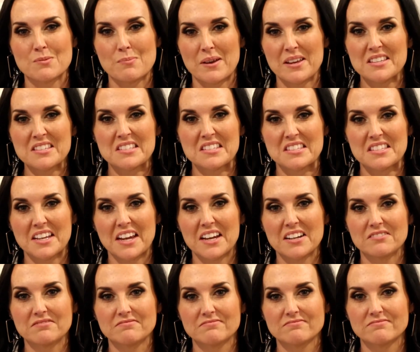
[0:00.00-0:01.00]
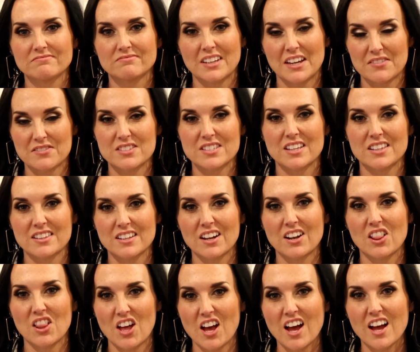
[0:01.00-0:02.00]
a pesticide. I've said that
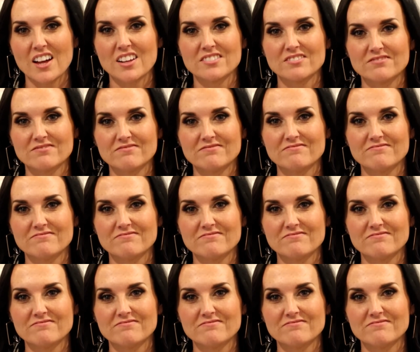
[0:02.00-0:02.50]
a lot,